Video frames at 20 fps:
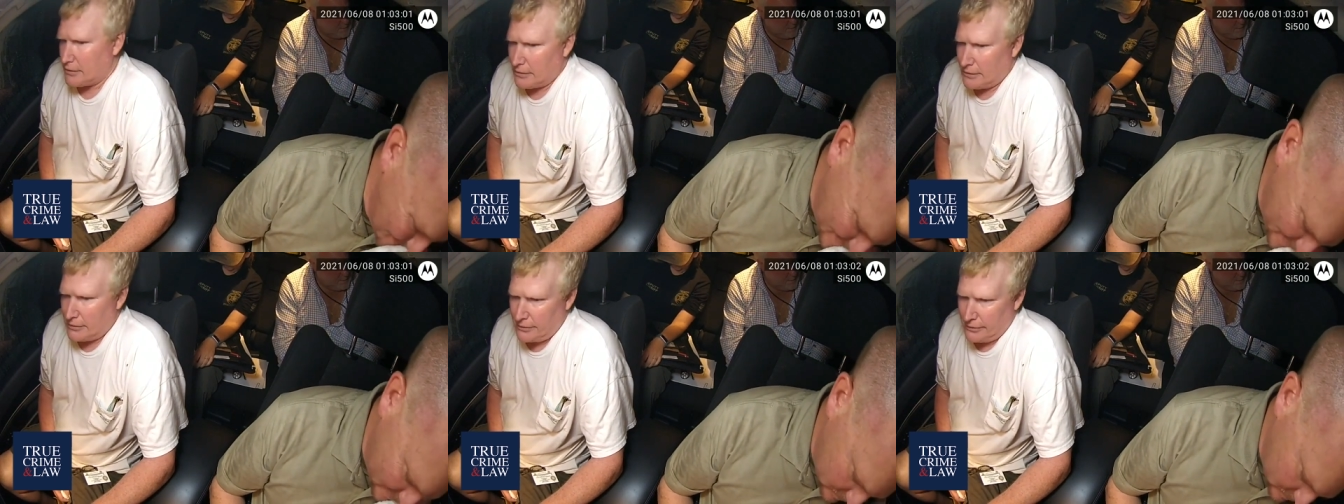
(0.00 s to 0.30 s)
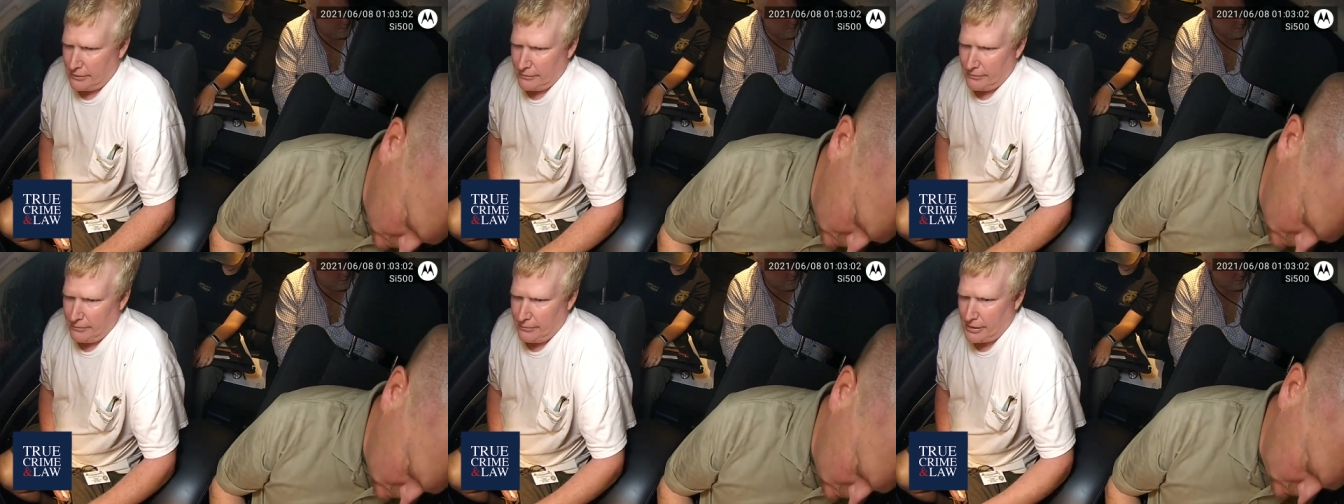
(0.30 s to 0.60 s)

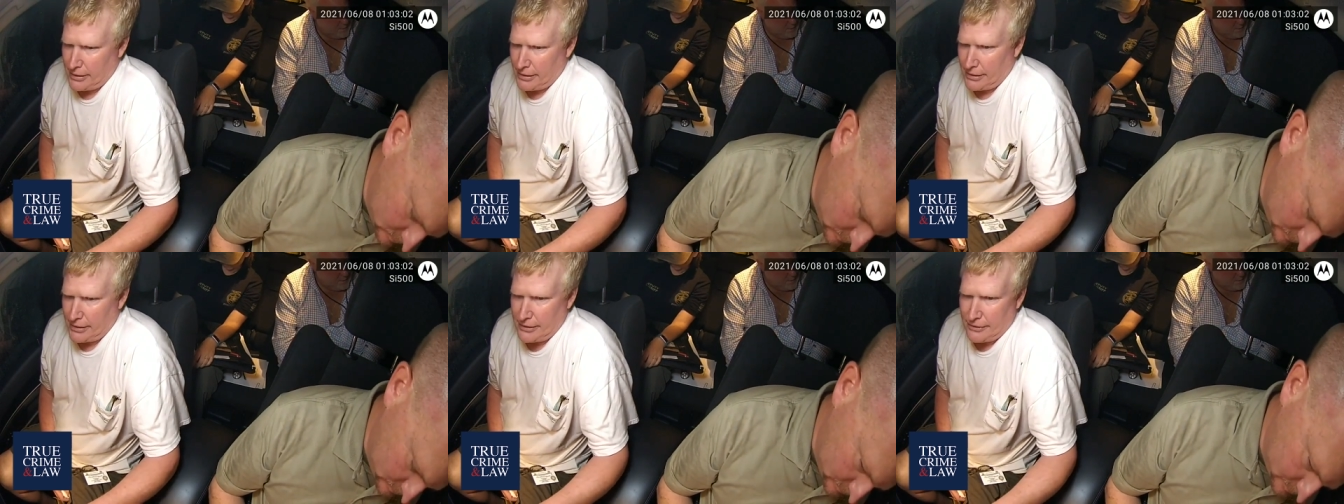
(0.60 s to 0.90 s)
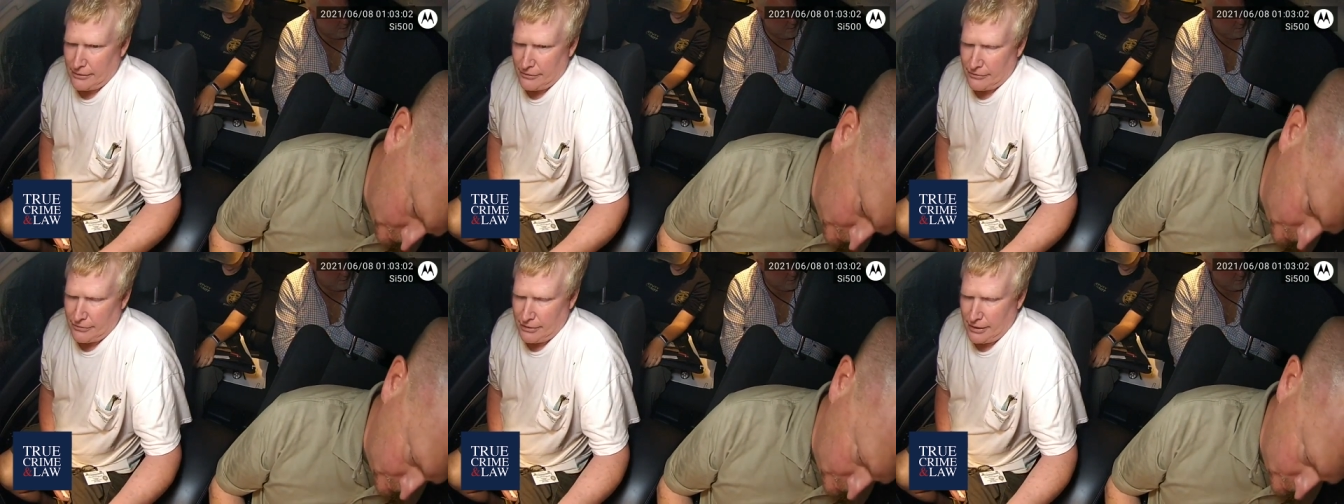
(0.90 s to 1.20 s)
gonna be
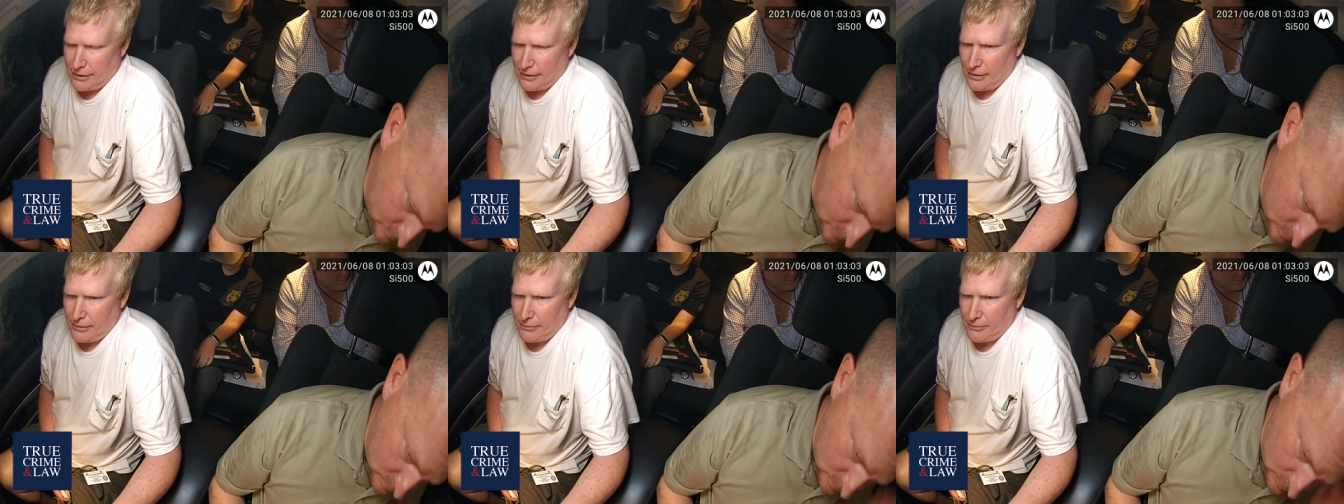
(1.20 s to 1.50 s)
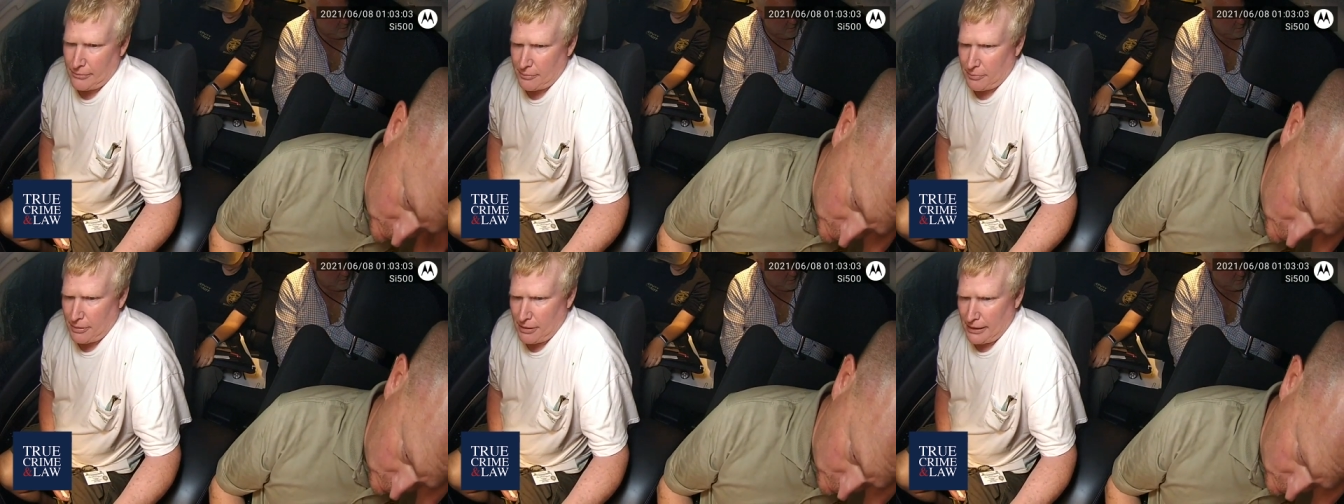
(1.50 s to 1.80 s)
getting set
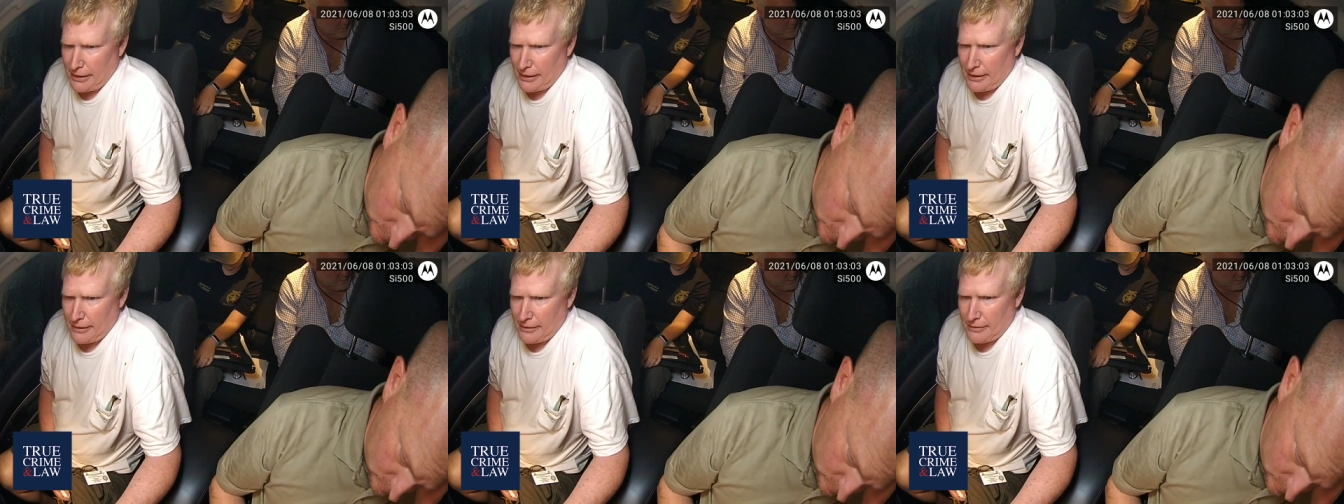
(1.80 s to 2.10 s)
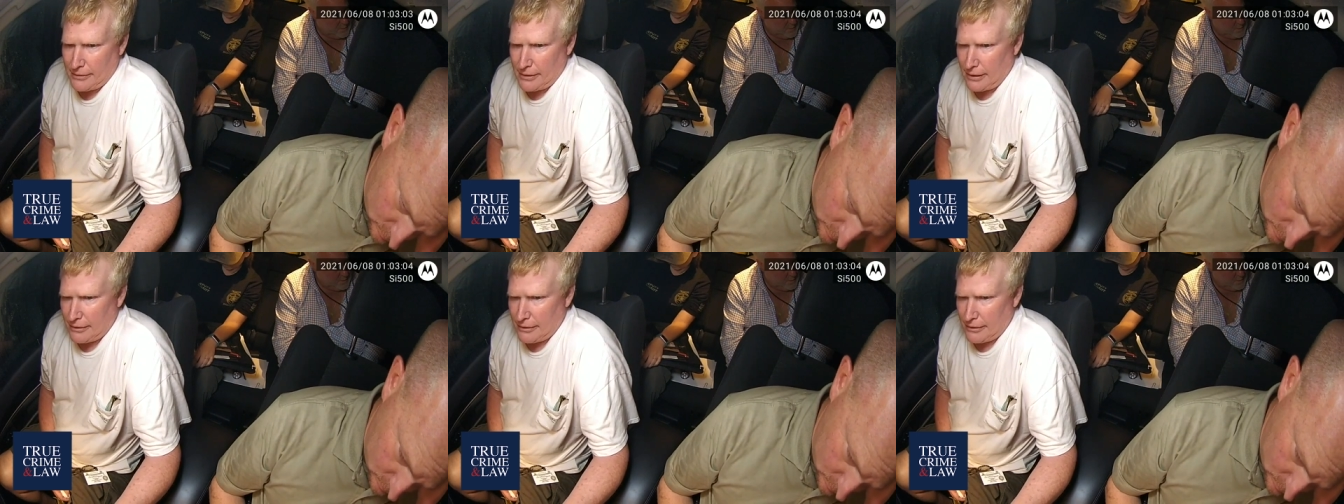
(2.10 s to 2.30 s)
up to plant.